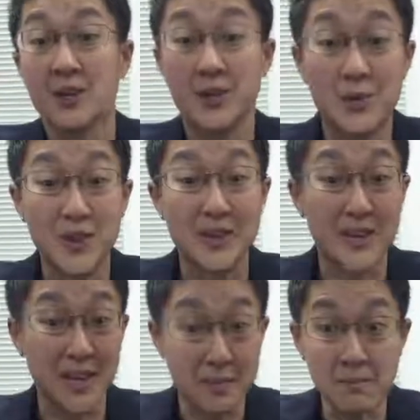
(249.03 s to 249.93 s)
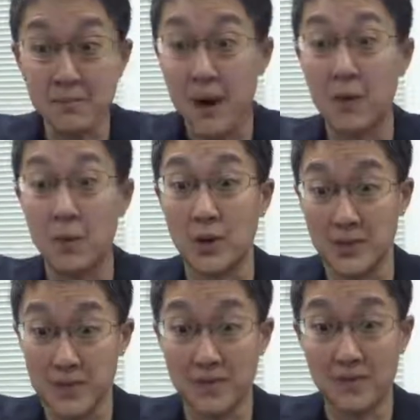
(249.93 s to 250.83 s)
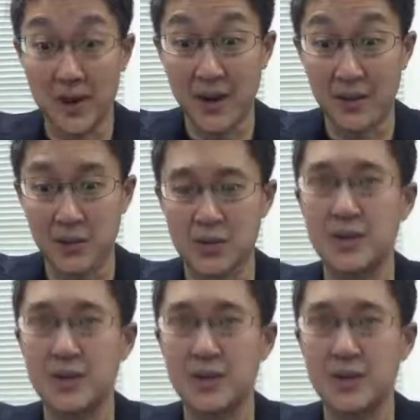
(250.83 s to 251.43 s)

so that the inbound ones can find you?